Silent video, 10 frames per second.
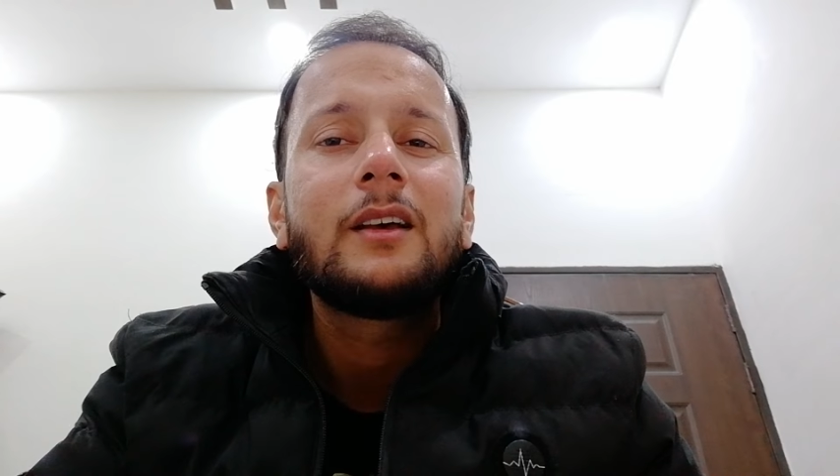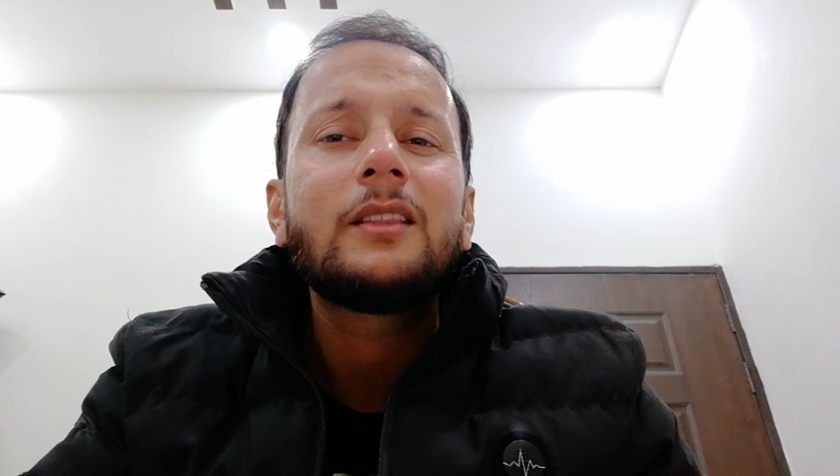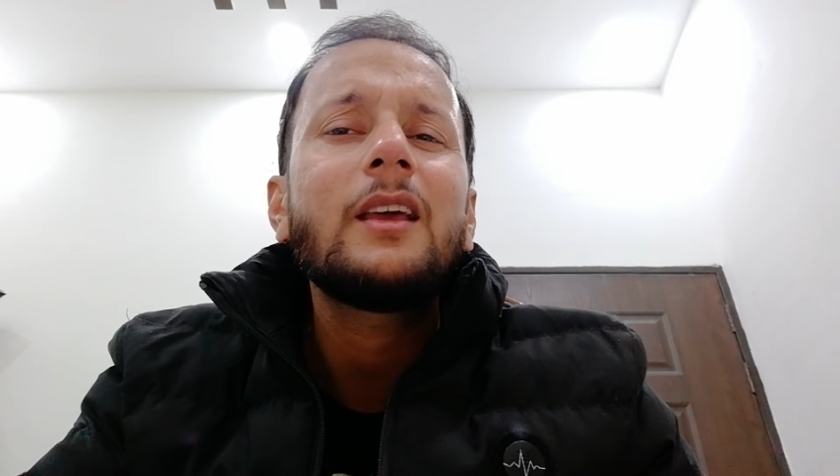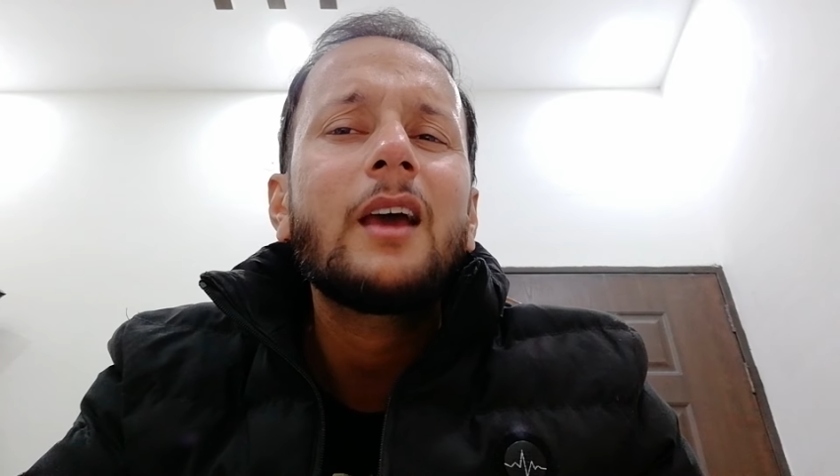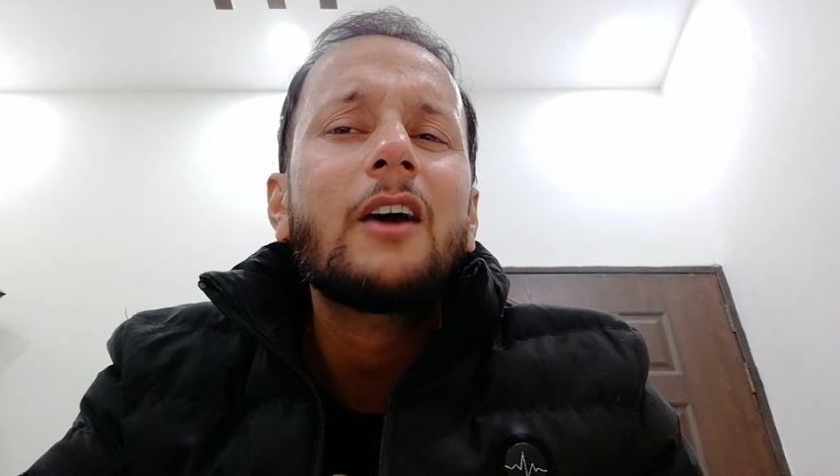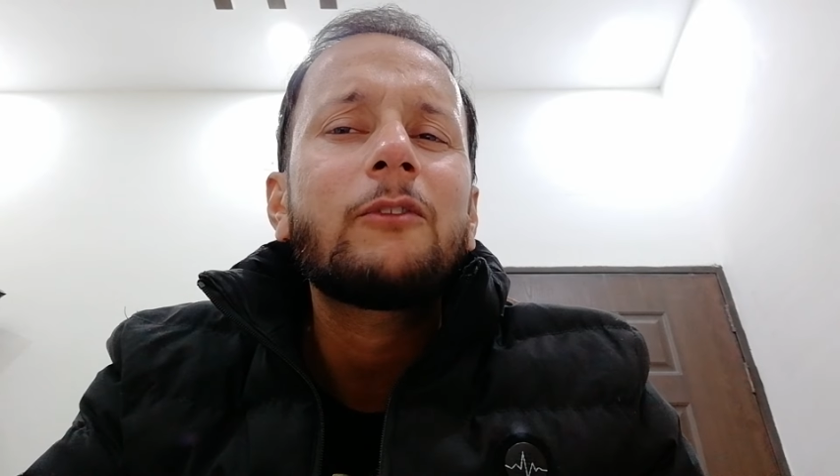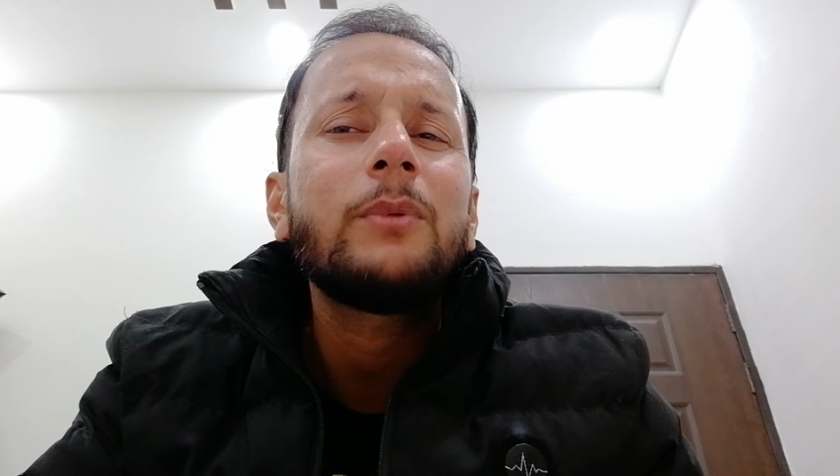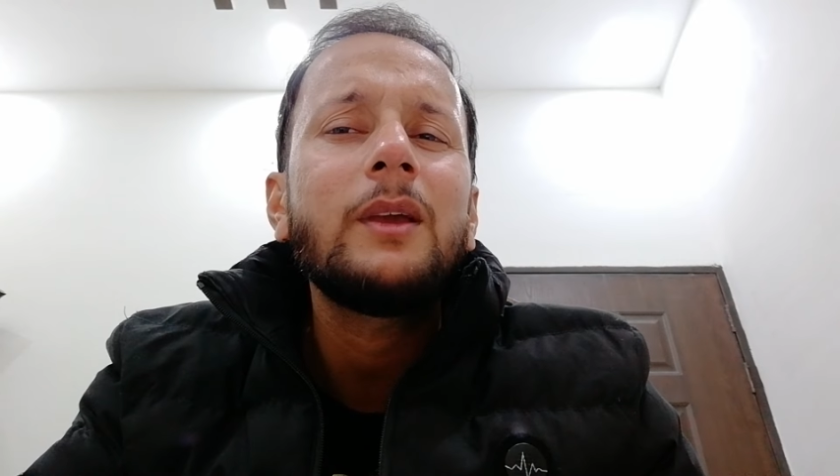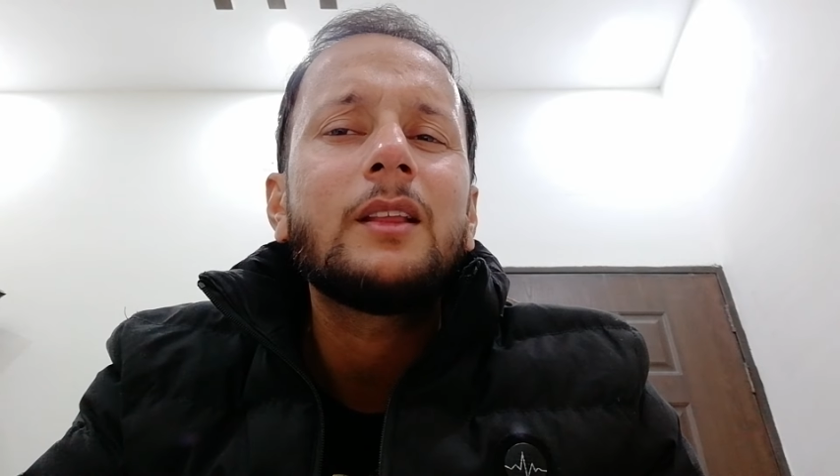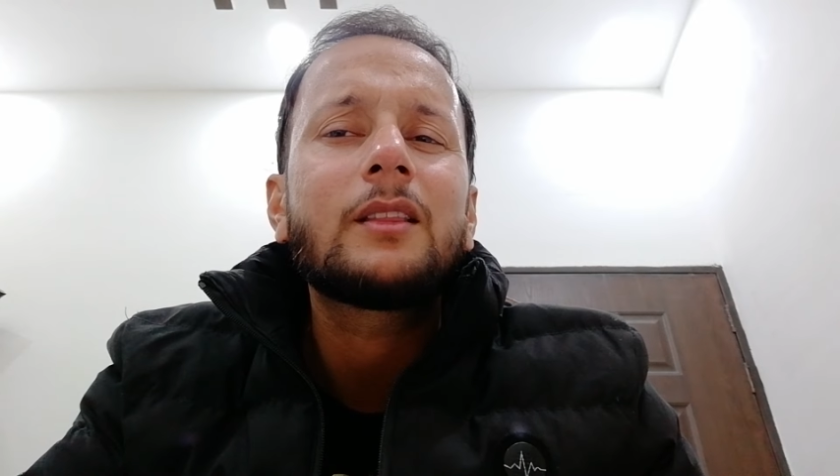they have
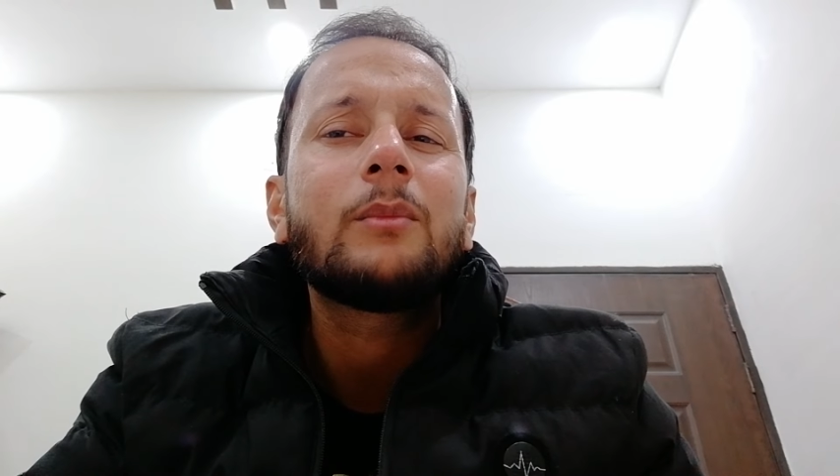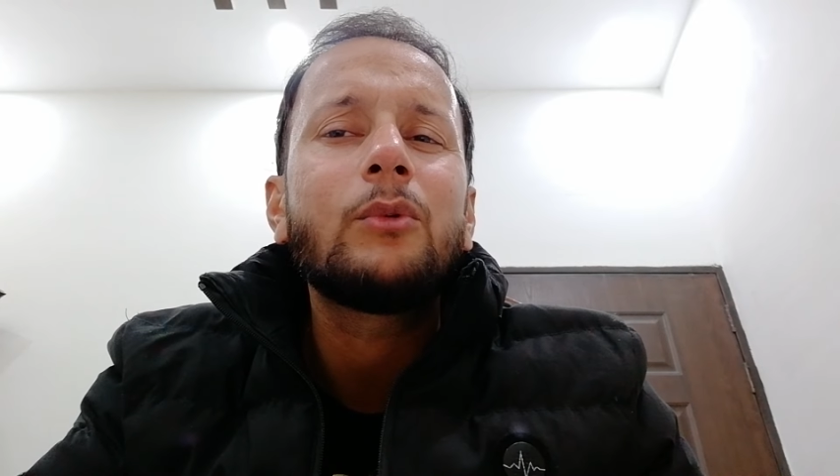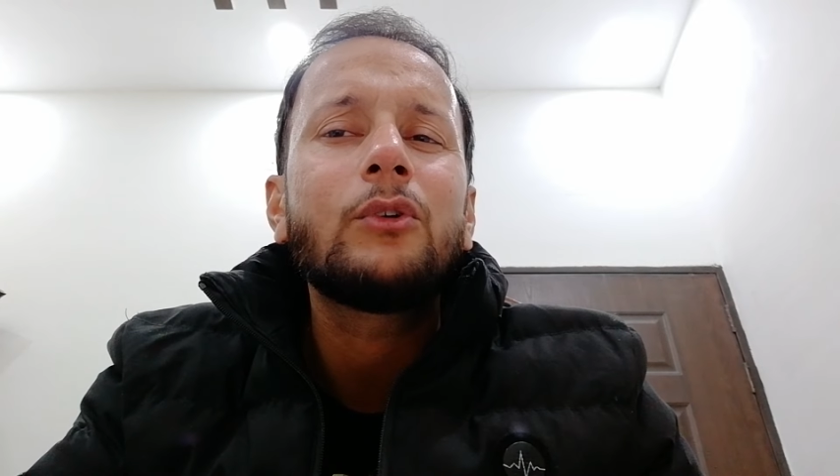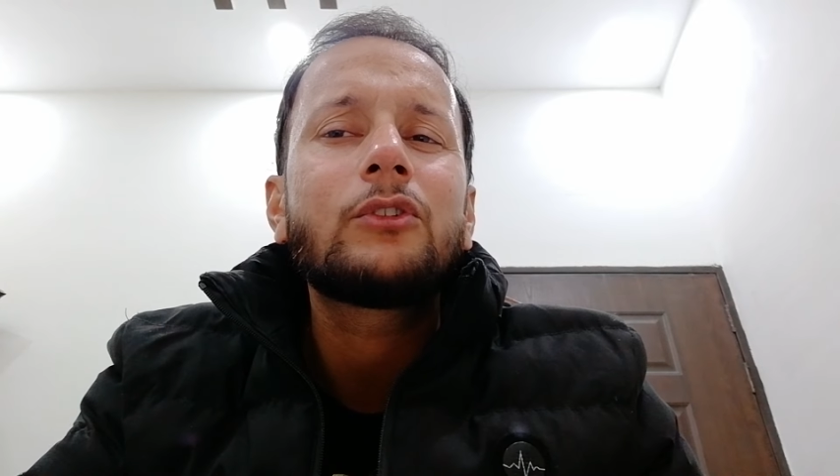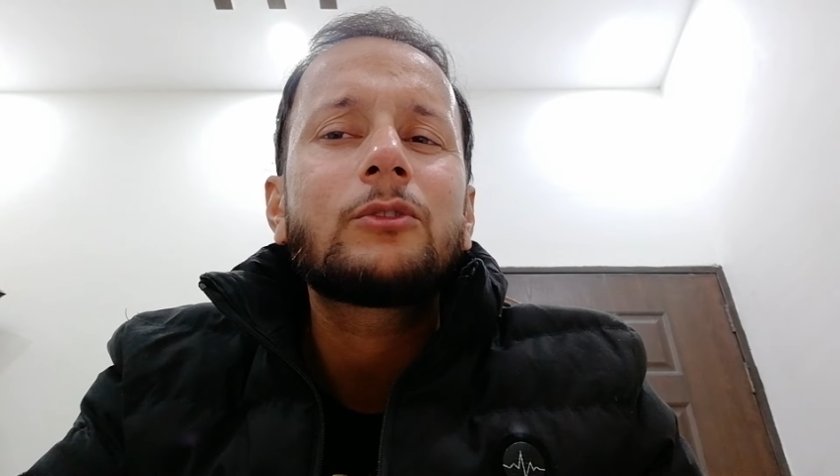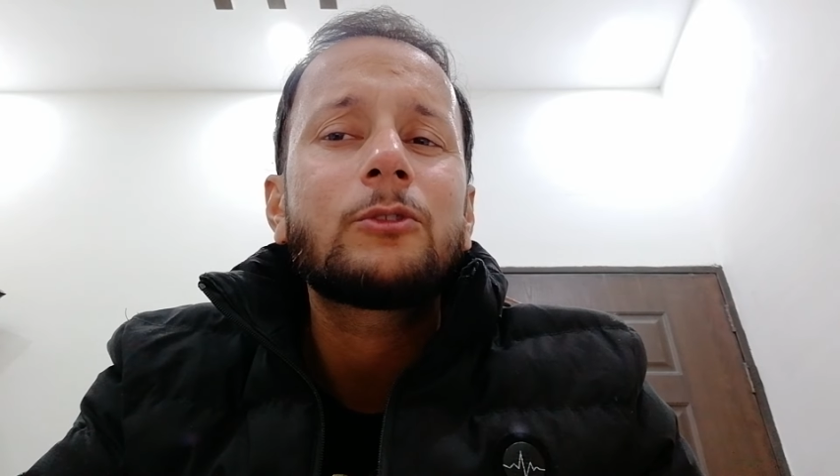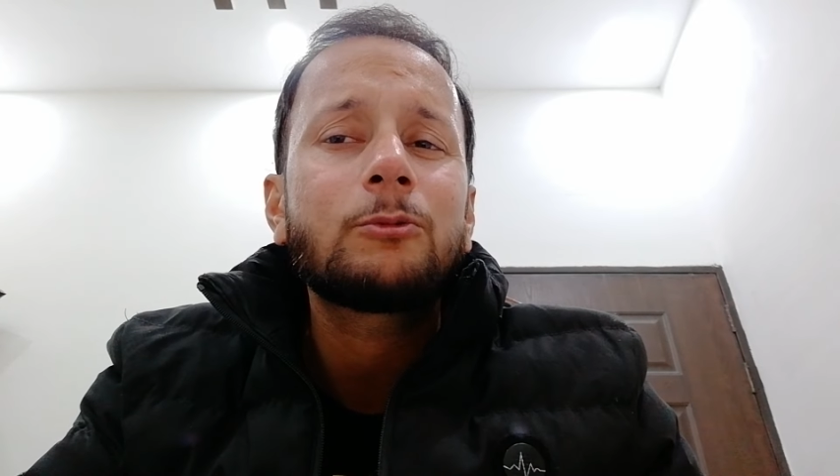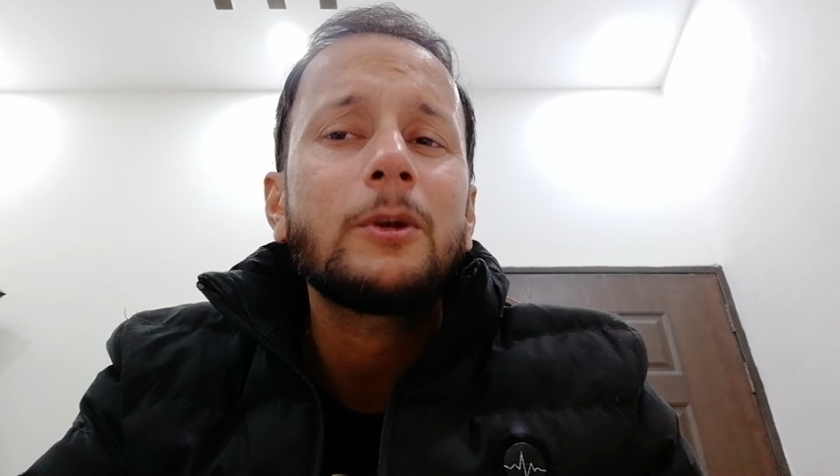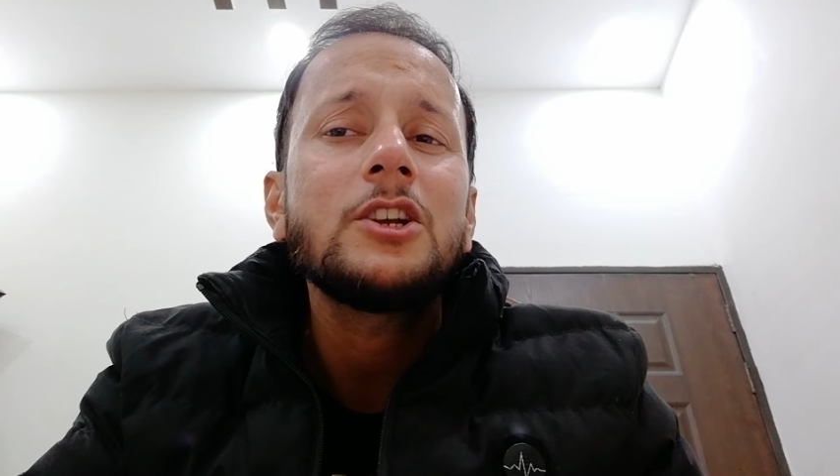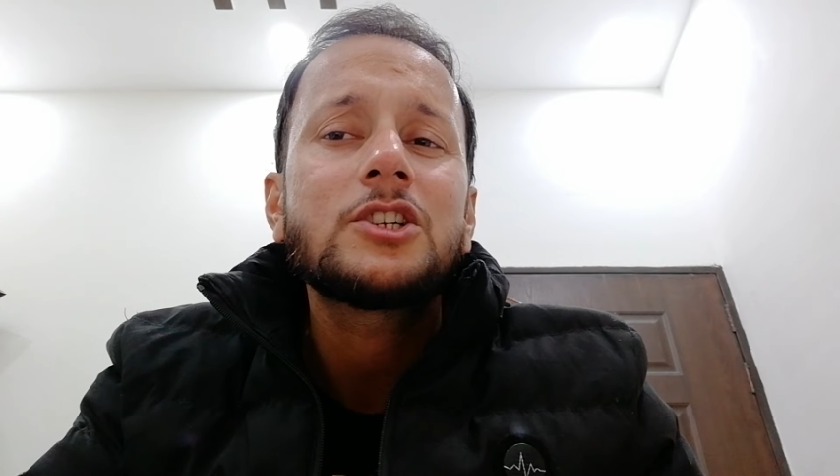been the most
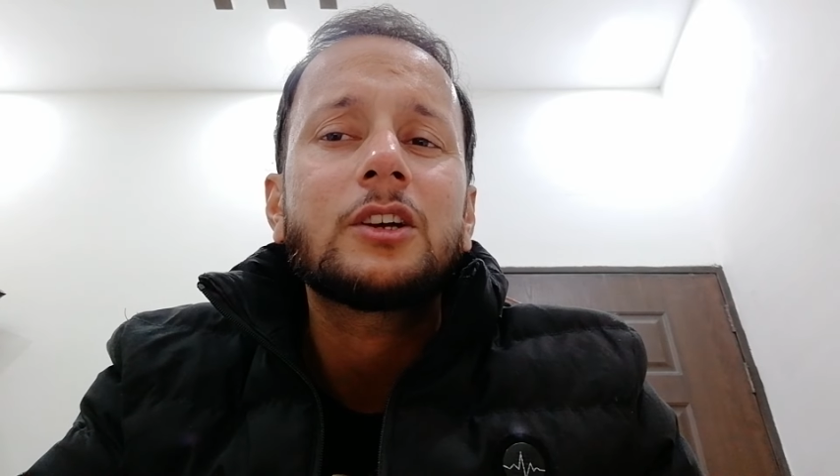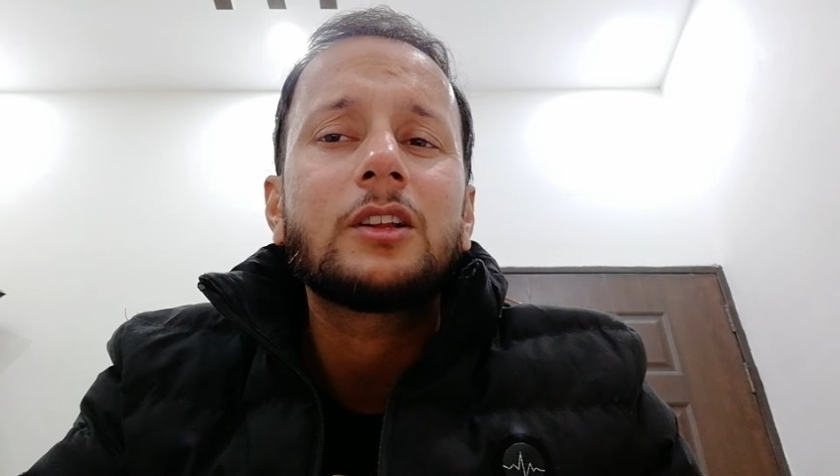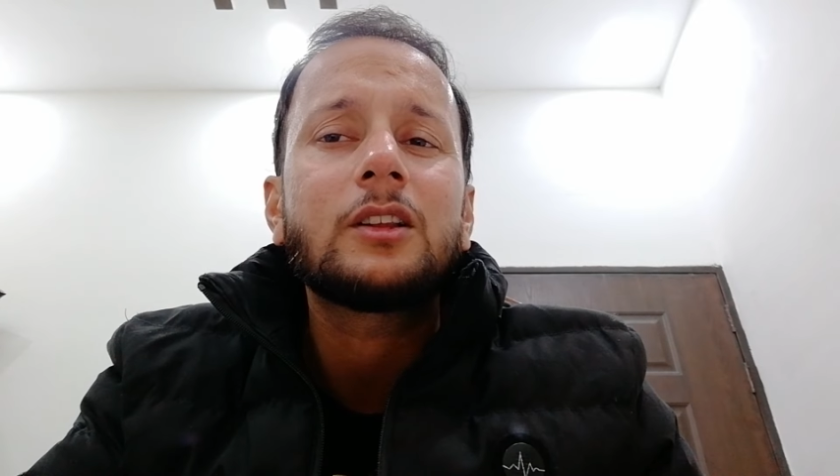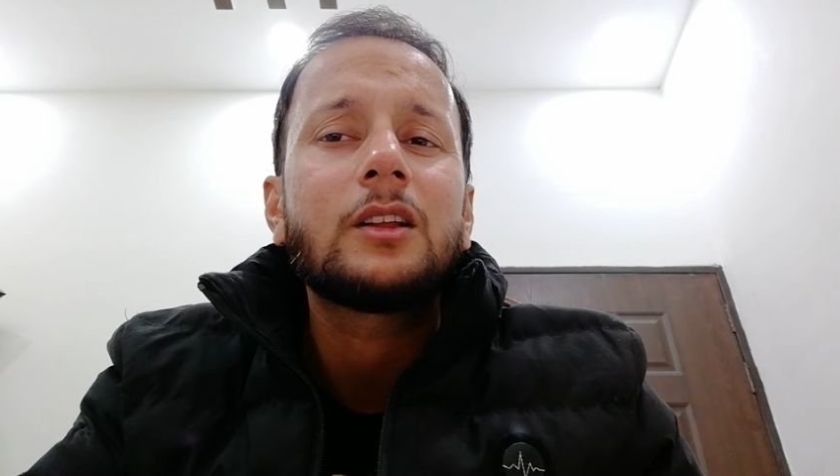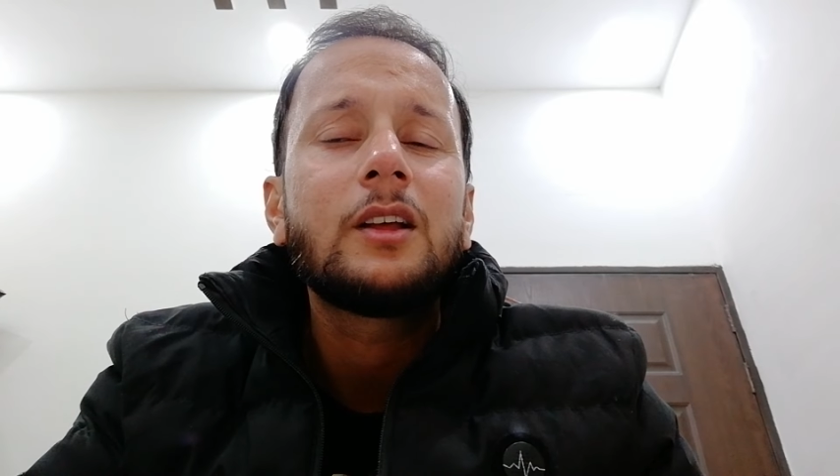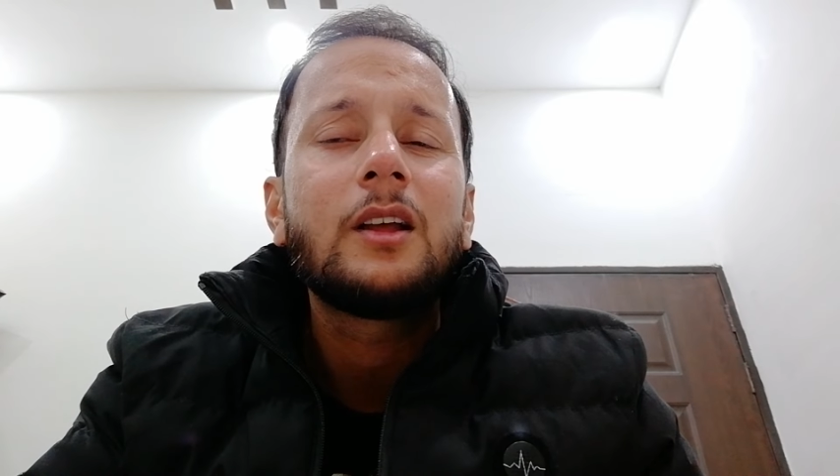special,